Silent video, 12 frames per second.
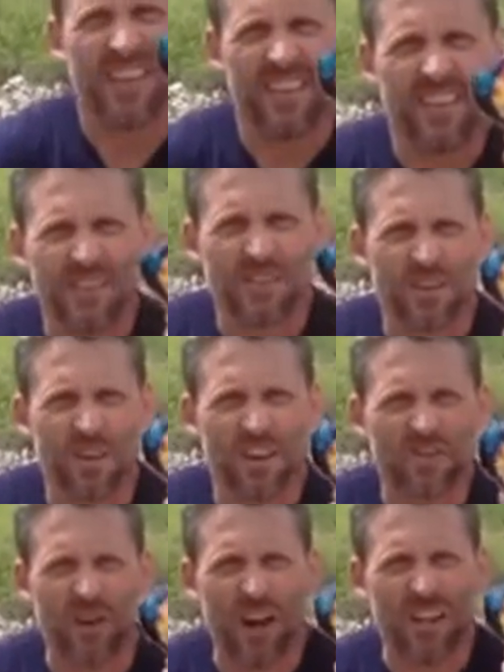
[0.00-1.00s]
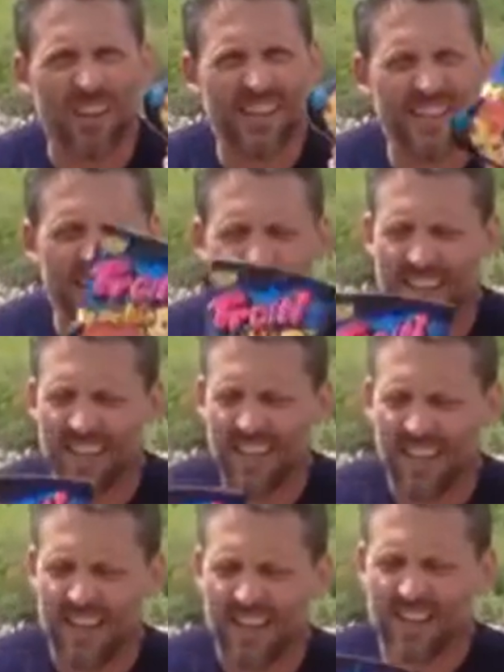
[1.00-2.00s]
These are trolleys,
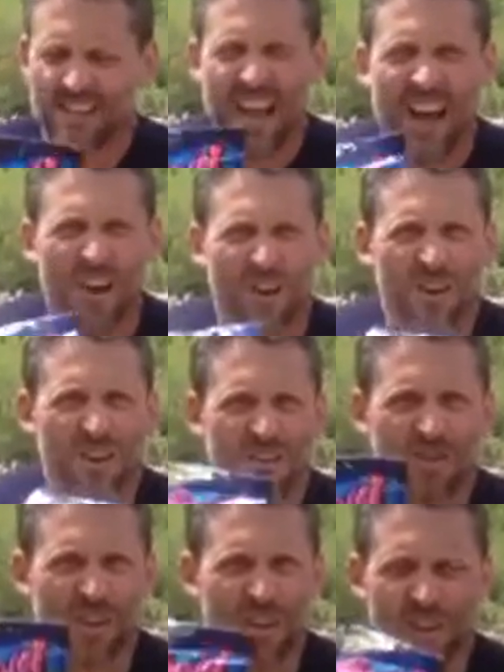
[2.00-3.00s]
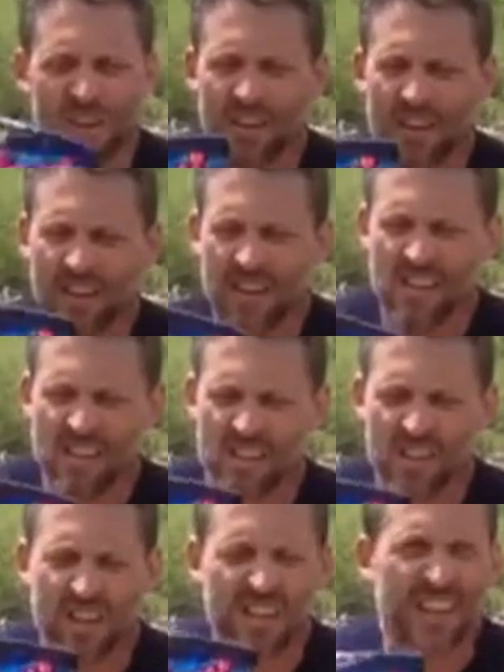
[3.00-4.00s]
sour sugar. It's
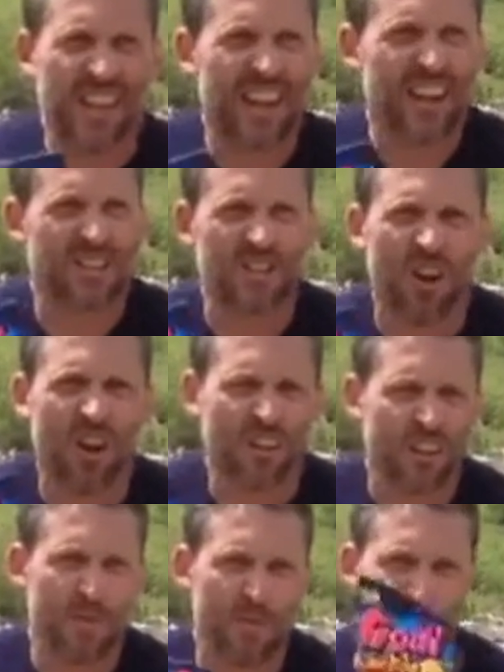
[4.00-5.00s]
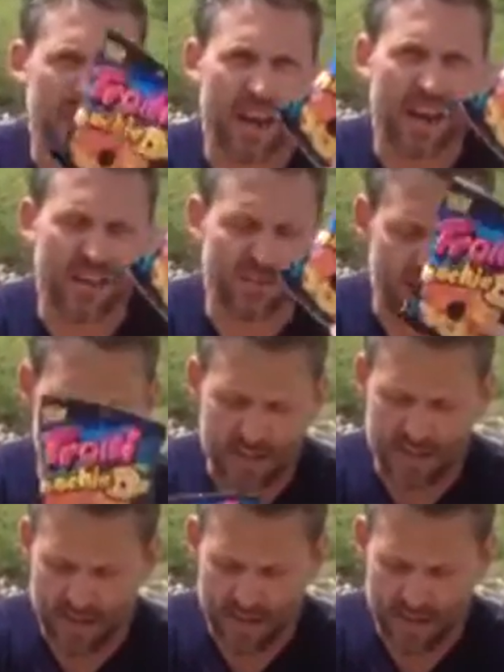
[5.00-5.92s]
good. It's got a lot of salt, keep it from dehydrating.